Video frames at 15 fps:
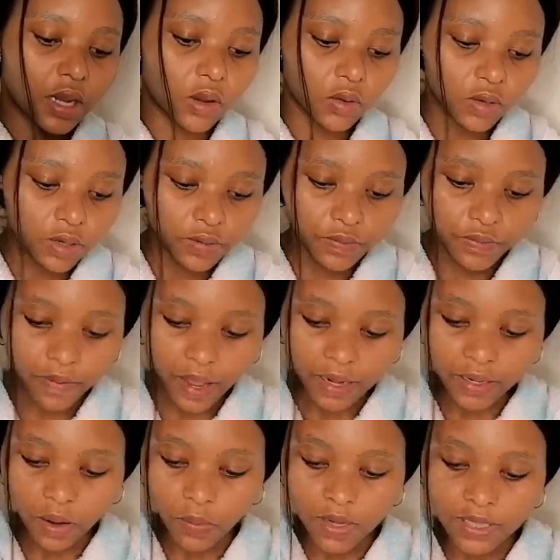I couldn't
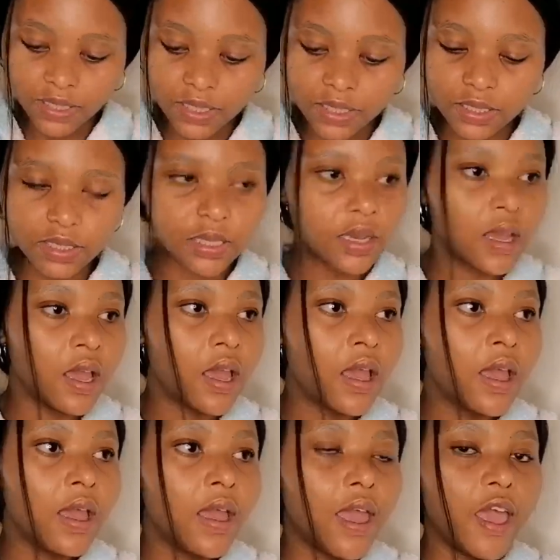find. I wanted
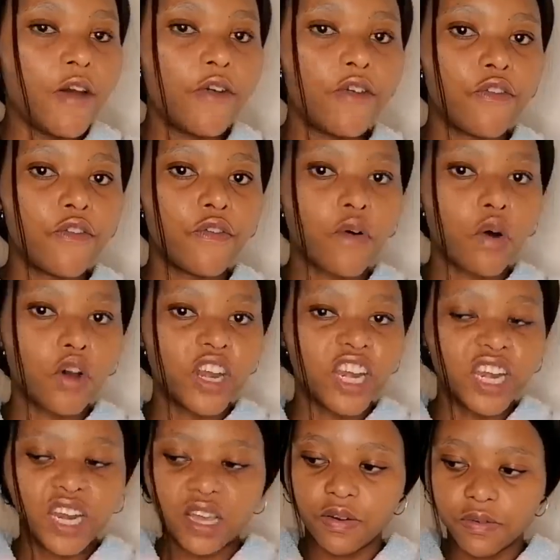a
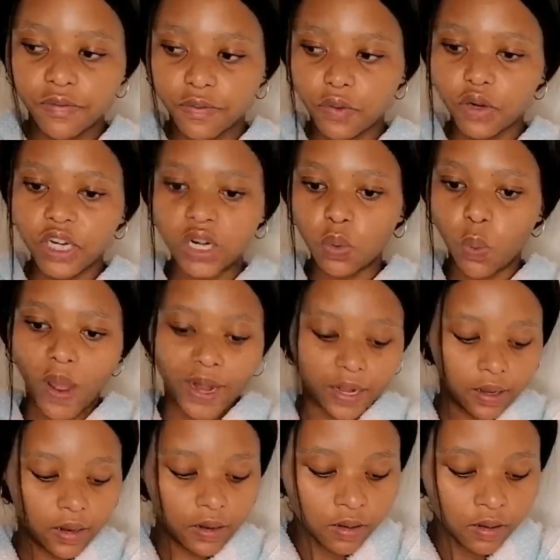fawn one.